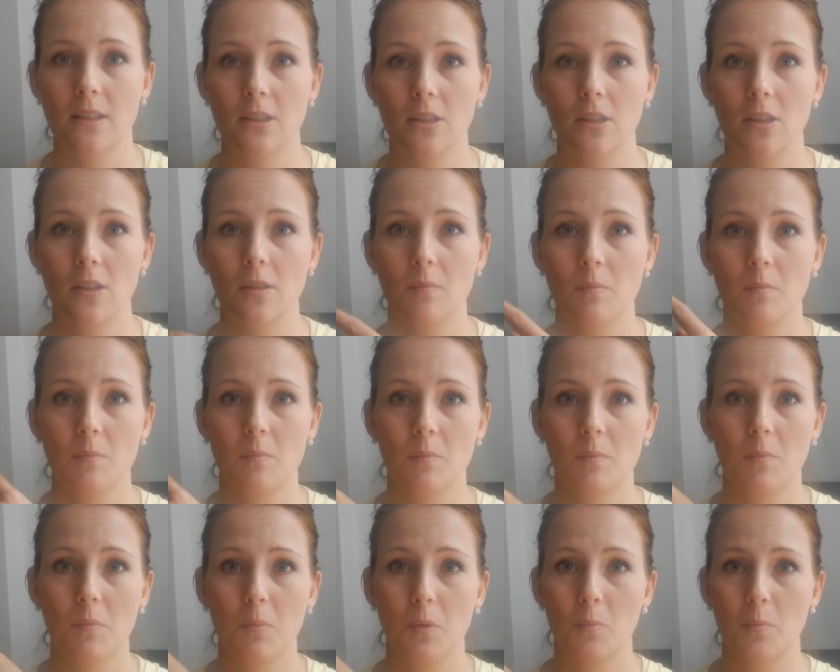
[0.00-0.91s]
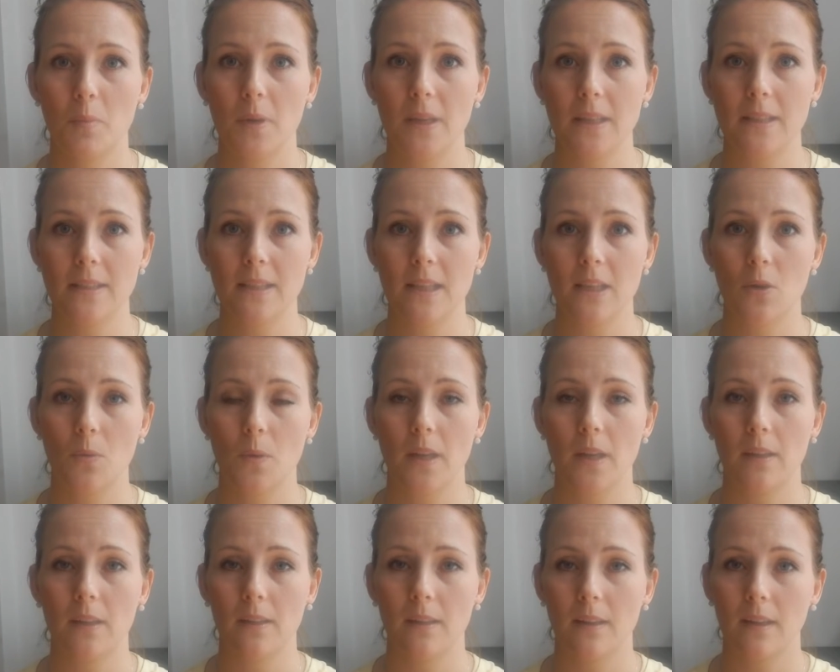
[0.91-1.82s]
And you probably see
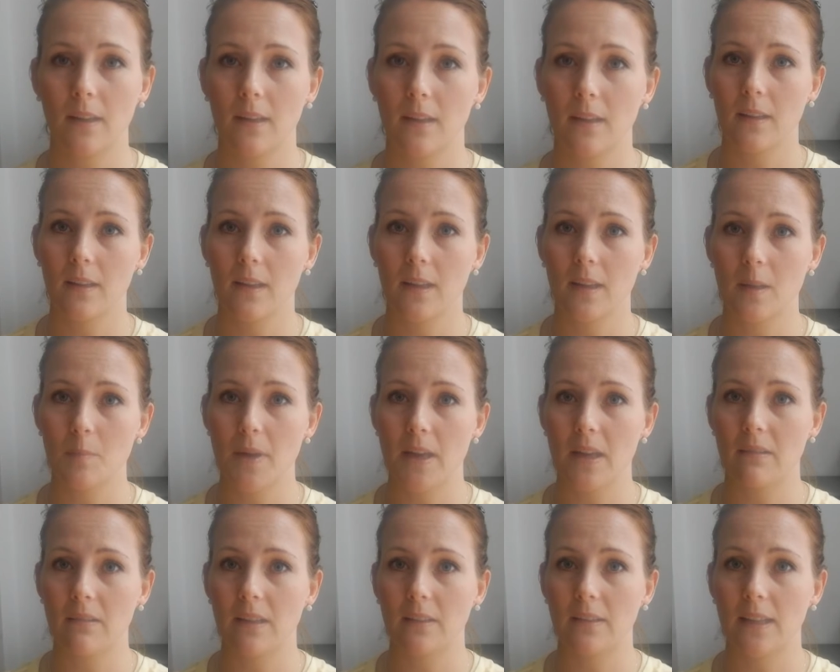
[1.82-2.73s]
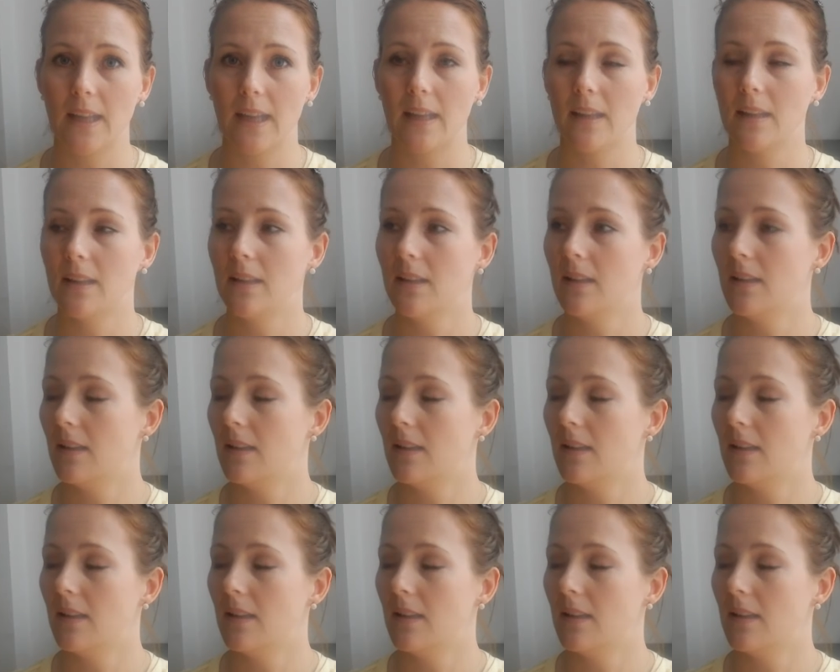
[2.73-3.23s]
Quinn in the background there.